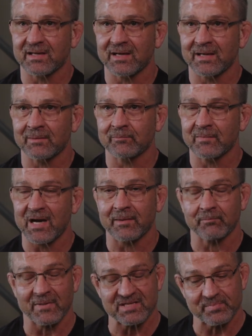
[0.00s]

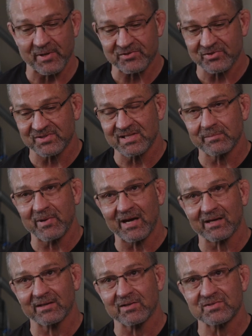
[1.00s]
My specialty
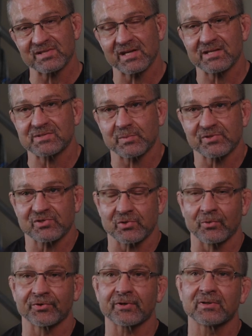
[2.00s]
back in those days was
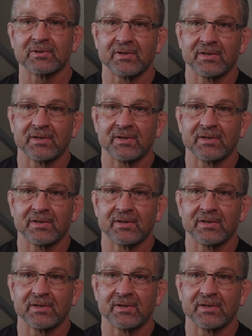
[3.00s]
shoulder,